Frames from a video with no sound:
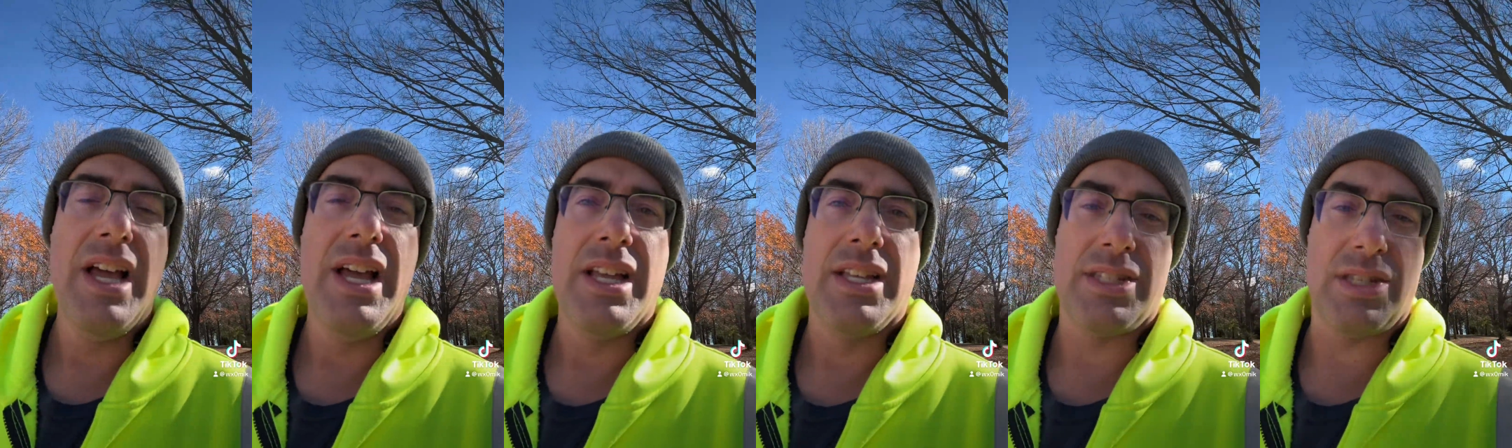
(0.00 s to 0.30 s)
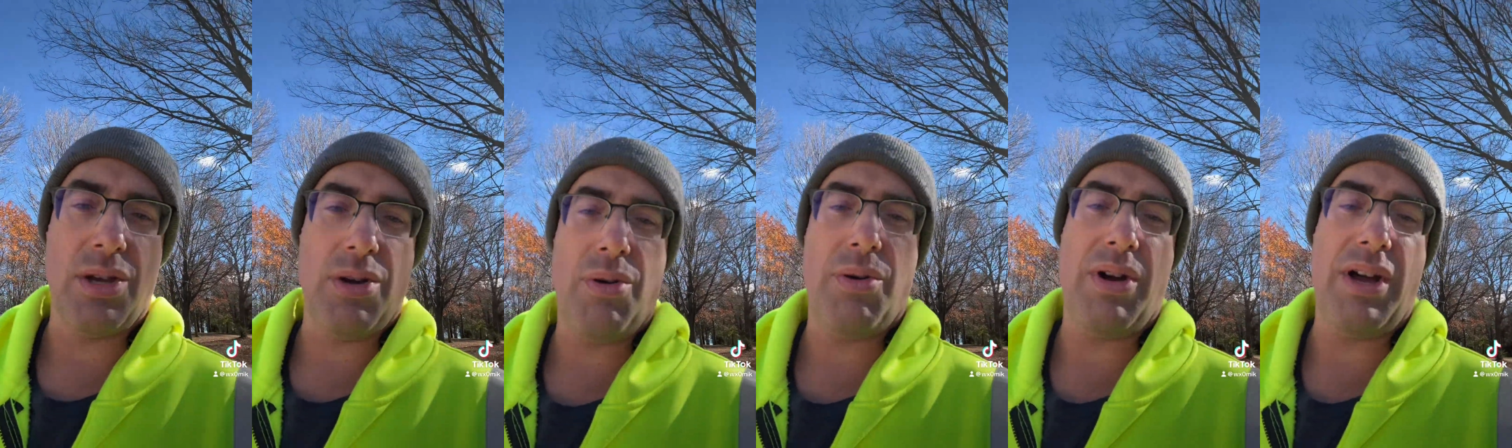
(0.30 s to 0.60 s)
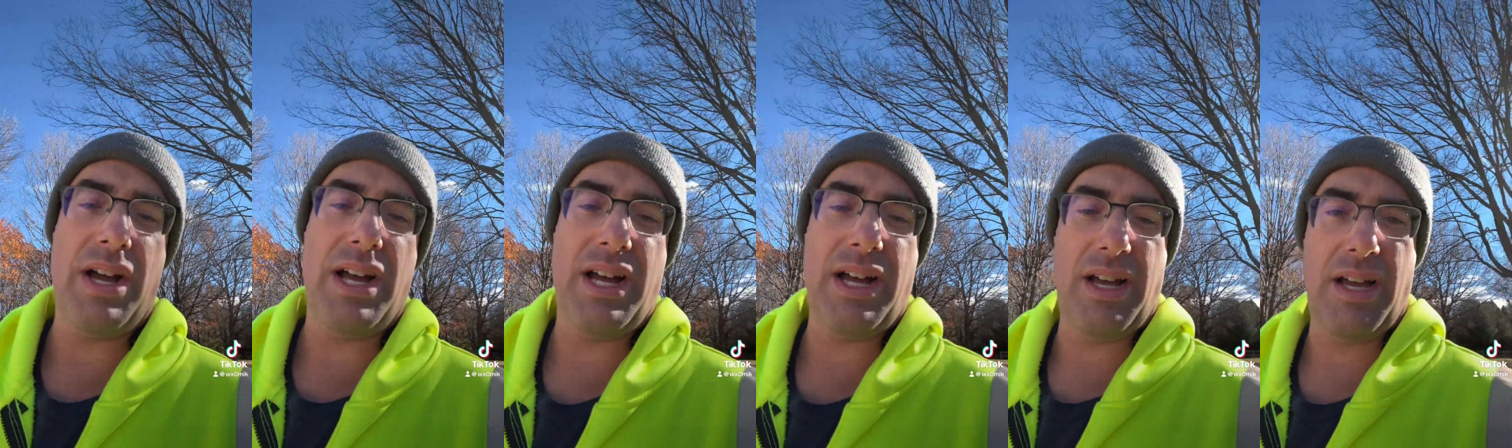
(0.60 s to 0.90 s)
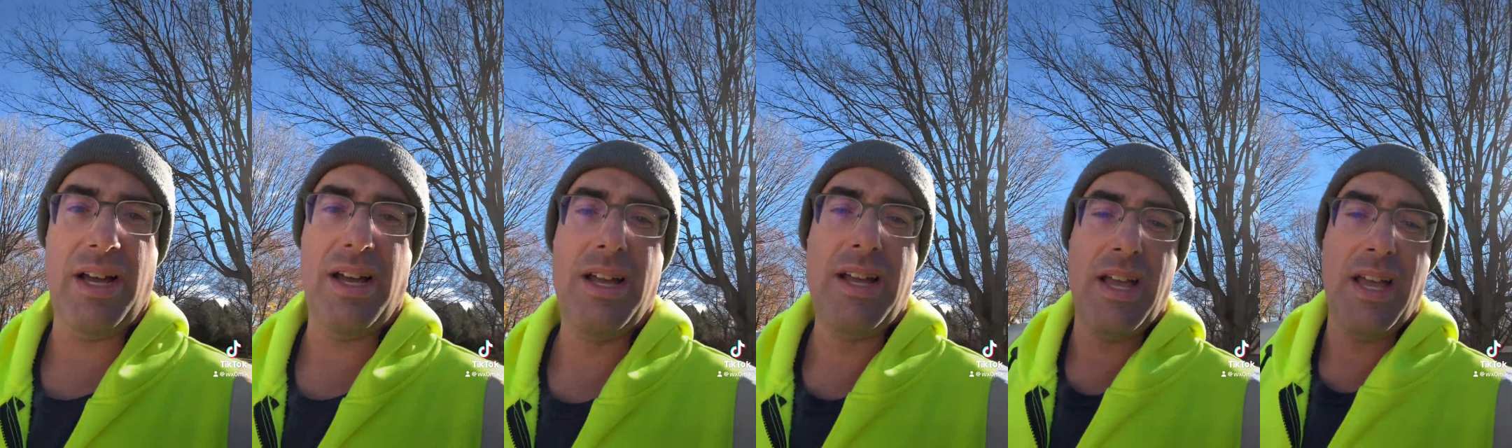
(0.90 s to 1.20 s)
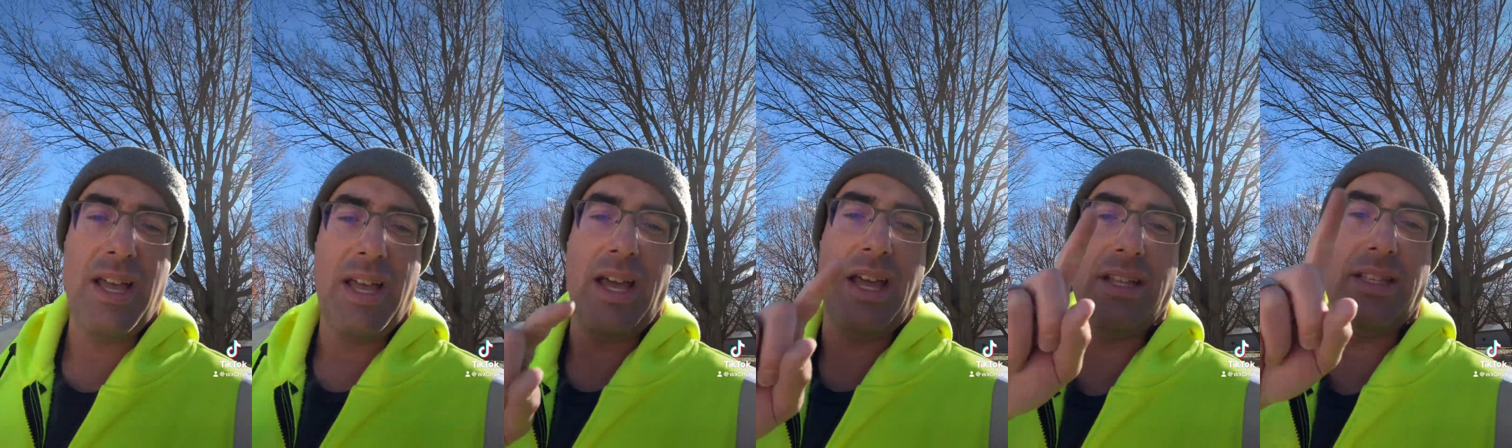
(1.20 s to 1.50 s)
So
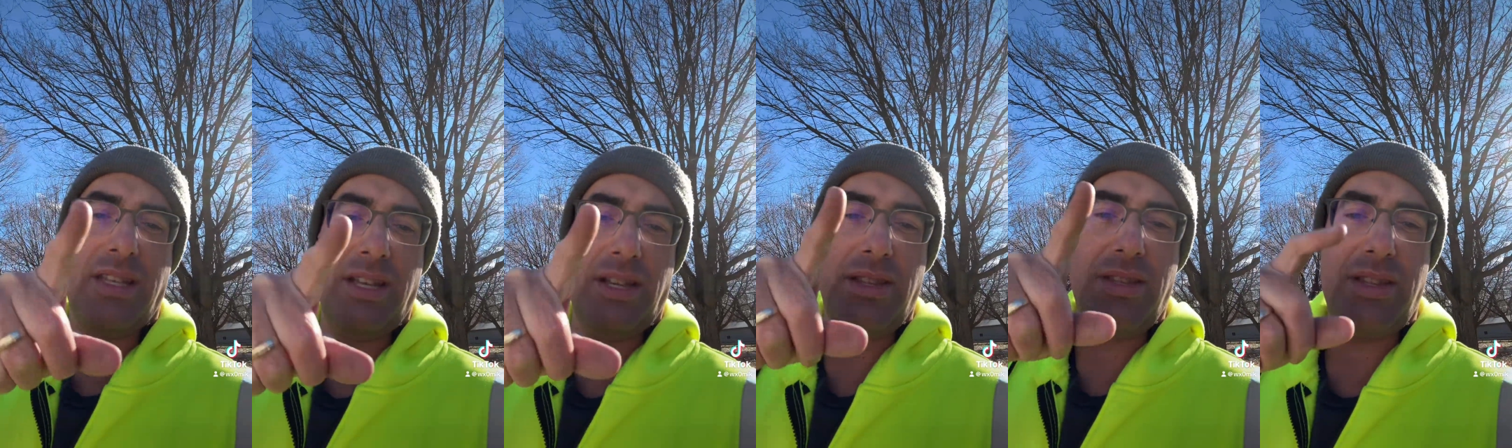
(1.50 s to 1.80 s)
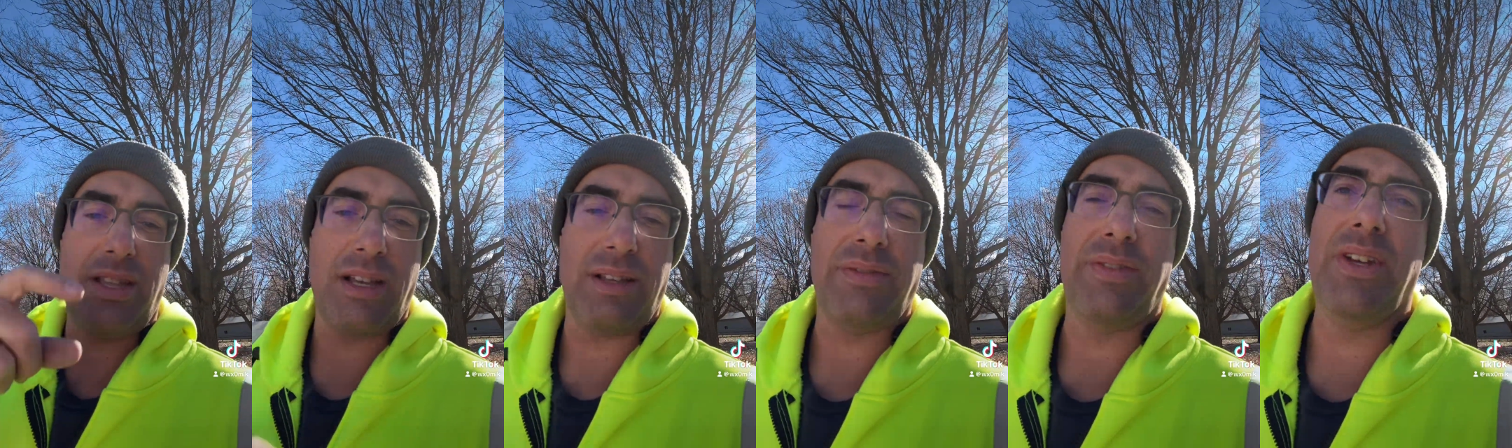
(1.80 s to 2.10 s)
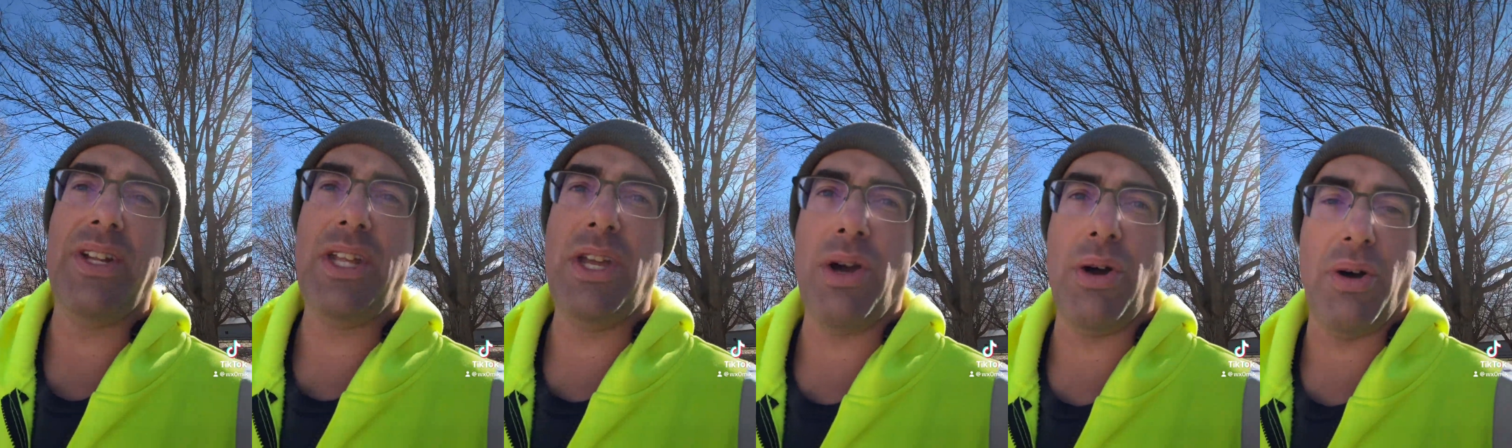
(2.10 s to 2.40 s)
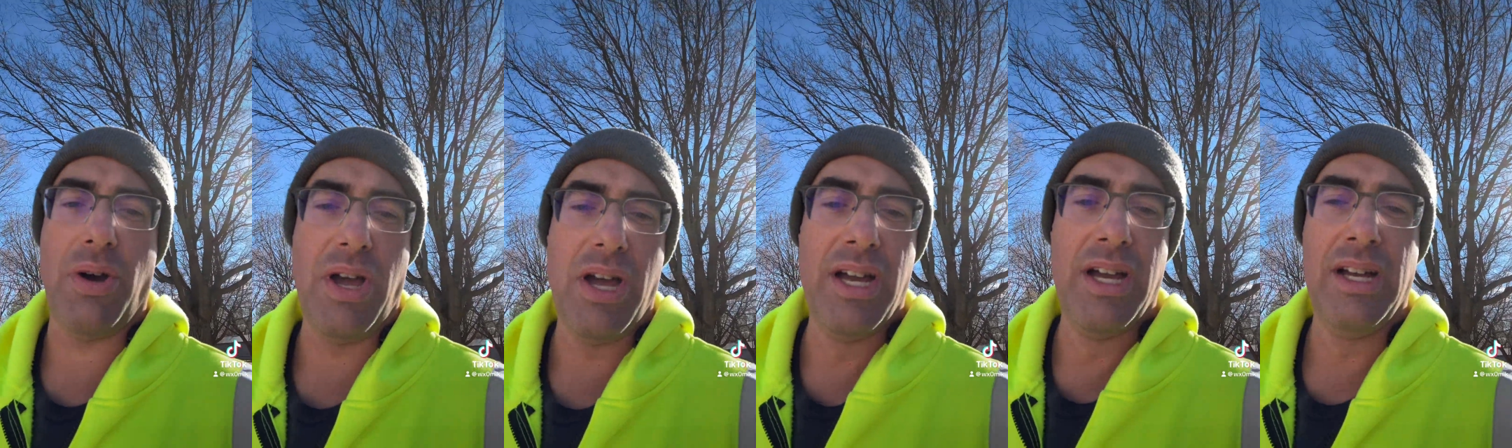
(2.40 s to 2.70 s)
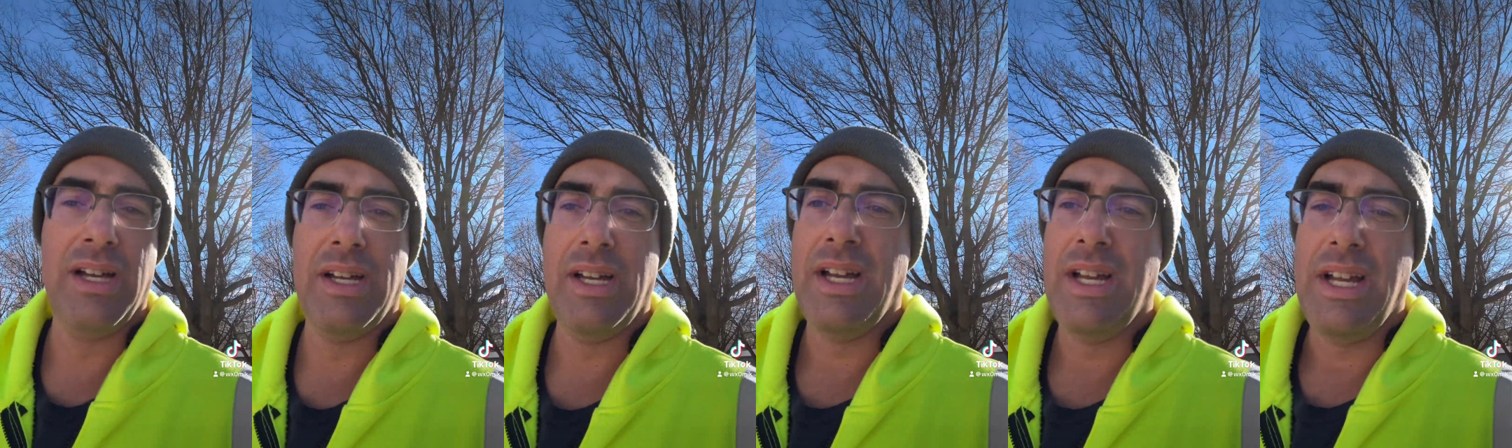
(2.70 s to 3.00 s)
until the next video,
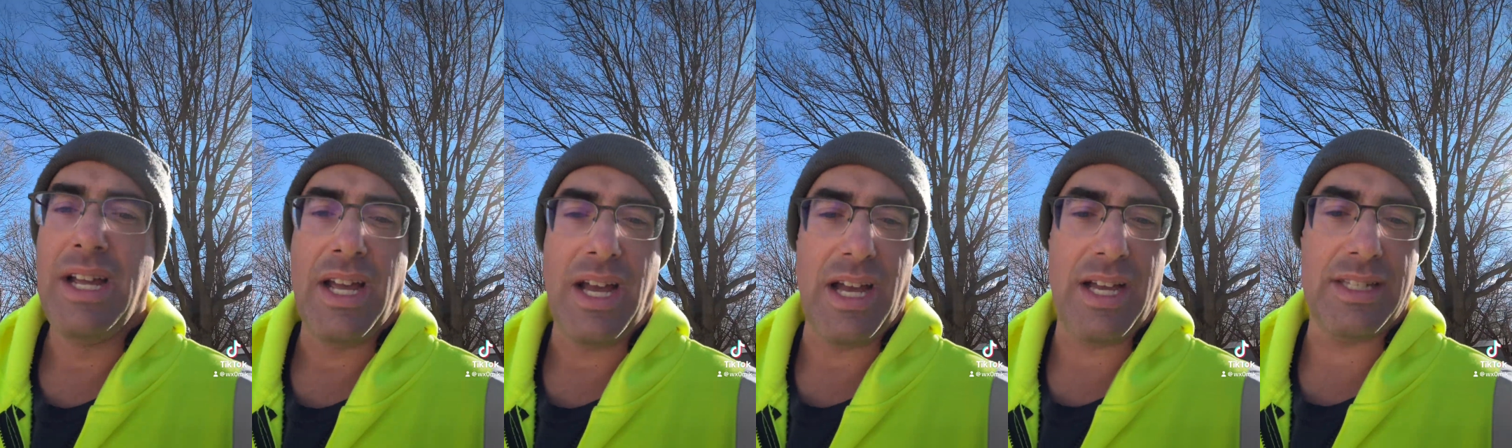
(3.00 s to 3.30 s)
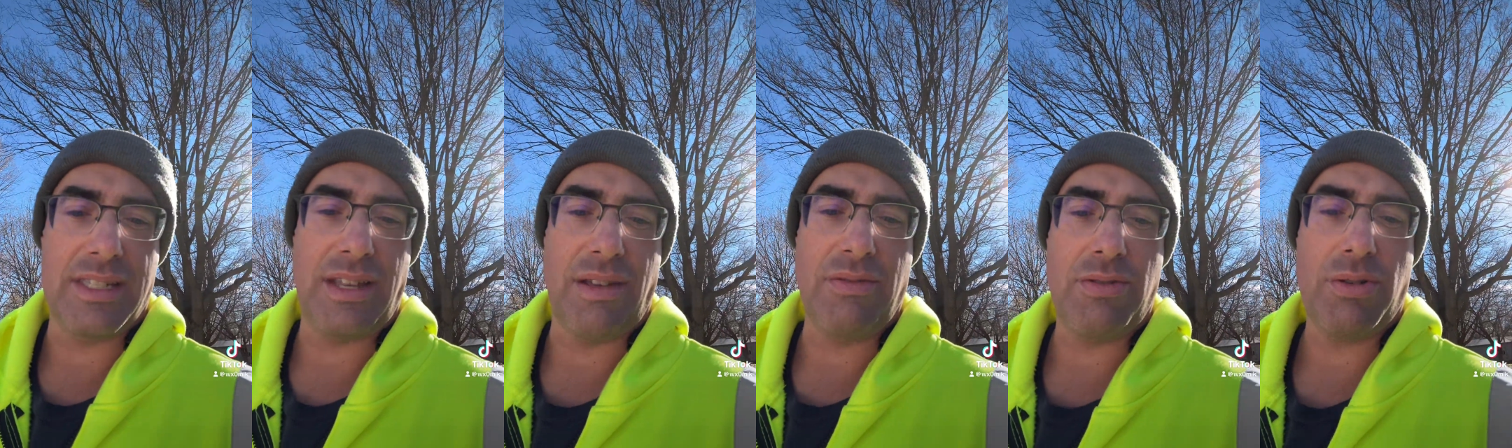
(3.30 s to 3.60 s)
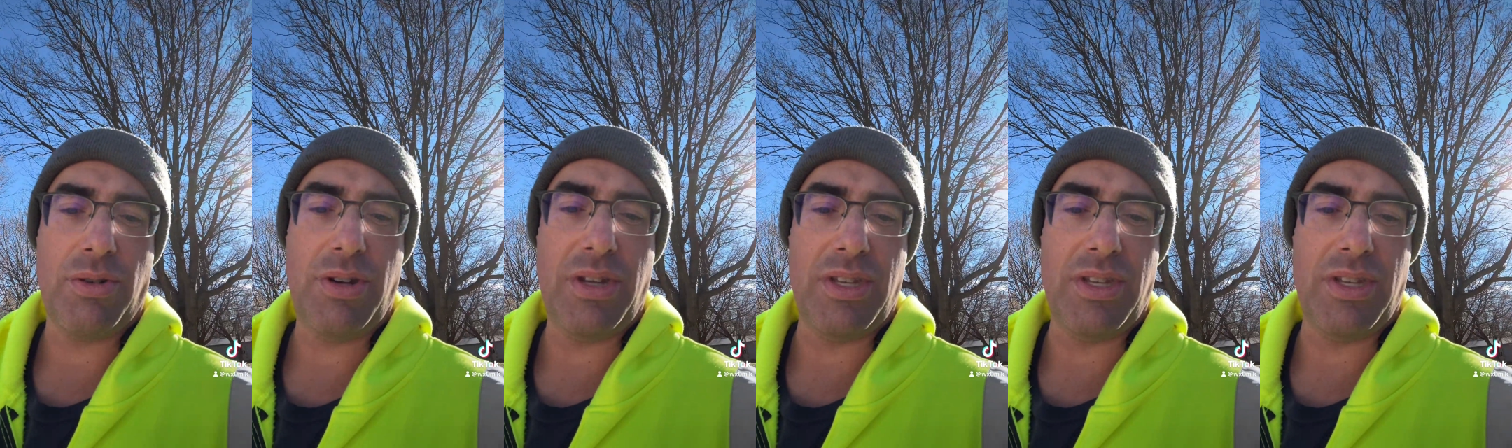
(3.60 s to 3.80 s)
7 3s.